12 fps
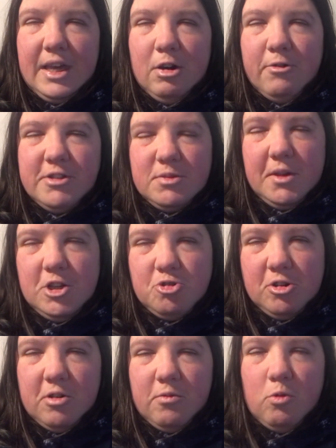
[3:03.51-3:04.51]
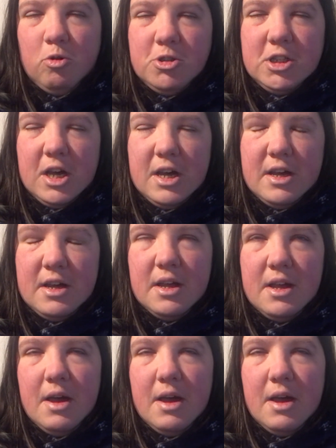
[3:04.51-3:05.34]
He offers me a drink of water